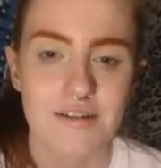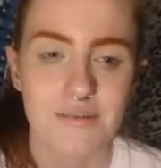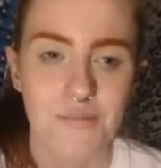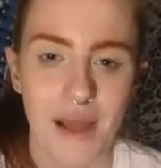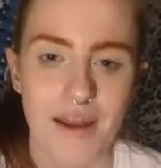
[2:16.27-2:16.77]

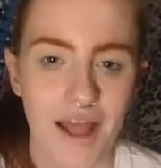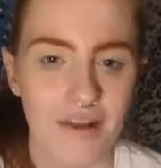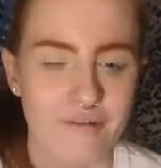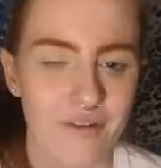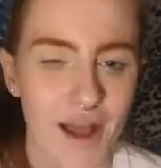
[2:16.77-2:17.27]
Mad
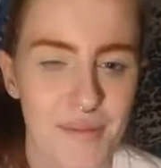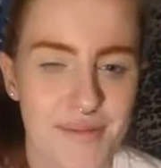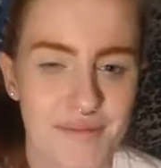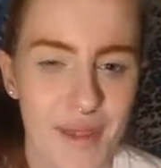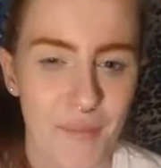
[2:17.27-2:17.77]
Hatter
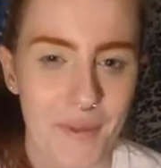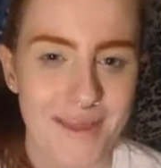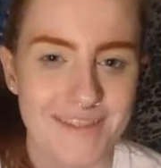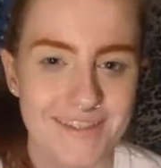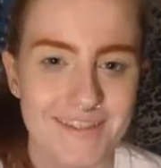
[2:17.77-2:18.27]
vibes, if that
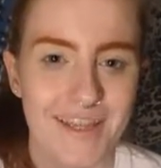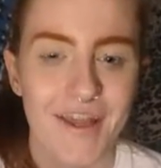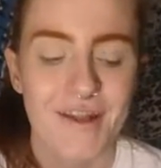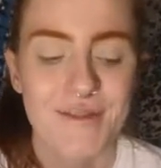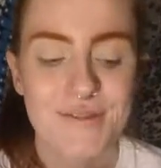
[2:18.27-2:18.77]
makes sense.
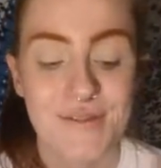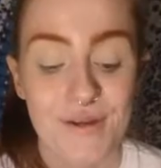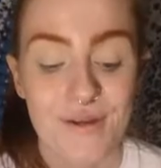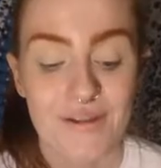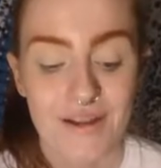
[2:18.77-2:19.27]
So
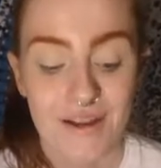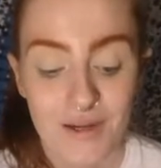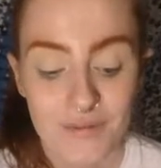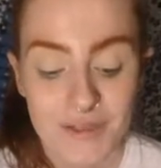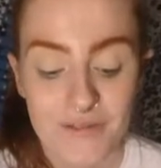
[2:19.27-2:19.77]

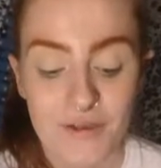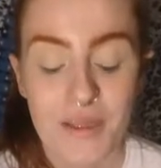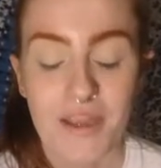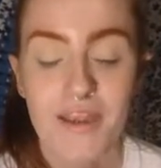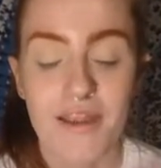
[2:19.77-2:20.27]
I'm
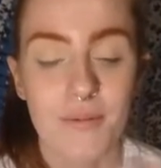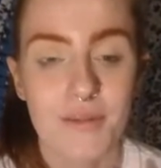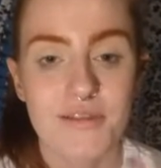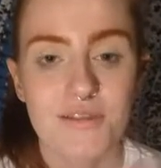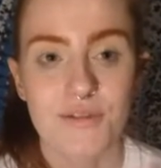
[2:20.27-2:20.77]
refilming it and I'm
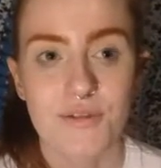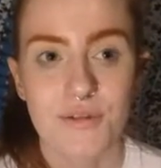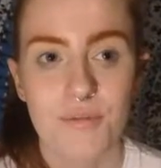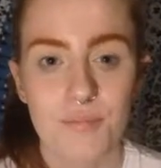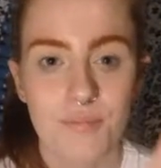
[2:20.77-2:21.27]
going to
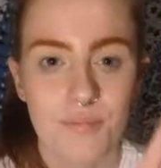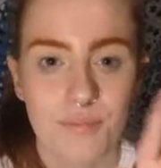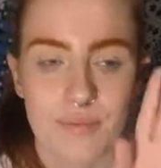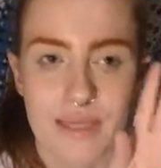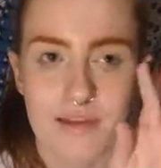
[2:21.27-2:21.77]
do
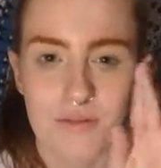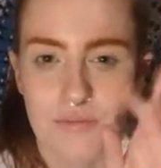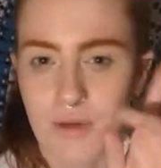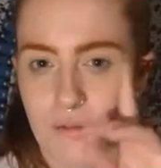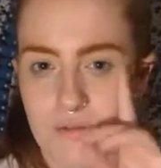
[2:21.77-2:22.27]
pink or
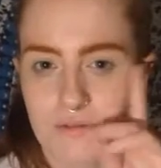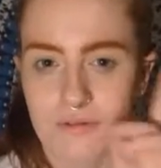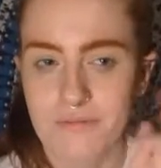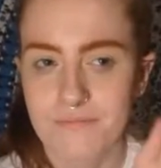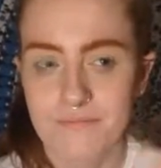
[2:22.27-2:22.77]

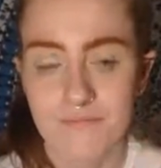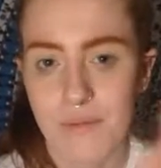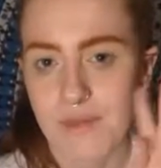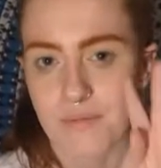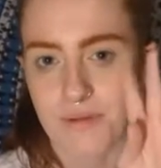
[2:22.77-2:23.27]
purple,
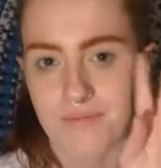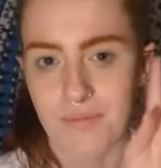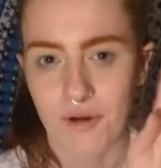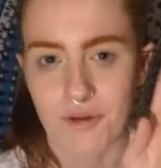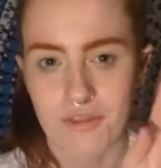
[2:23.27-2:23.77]
maybe a bit of
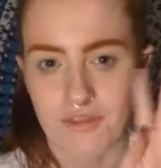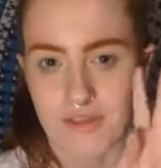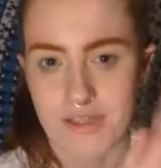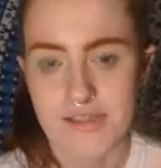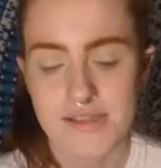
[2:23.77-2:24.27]
both
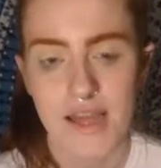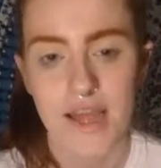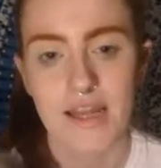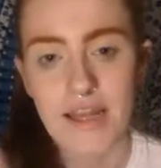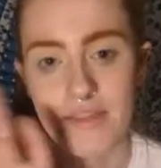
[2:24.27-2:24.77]
on this
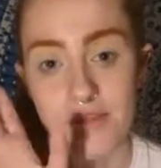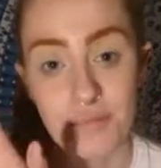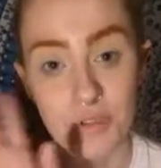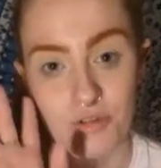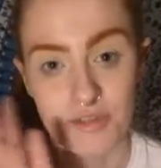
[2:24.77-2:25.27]
side and the
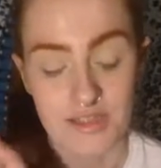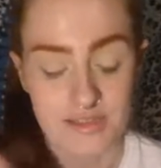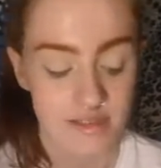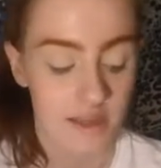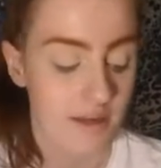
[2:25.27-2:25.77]
blue on this
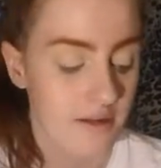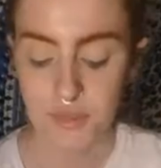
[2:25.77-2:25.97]
side.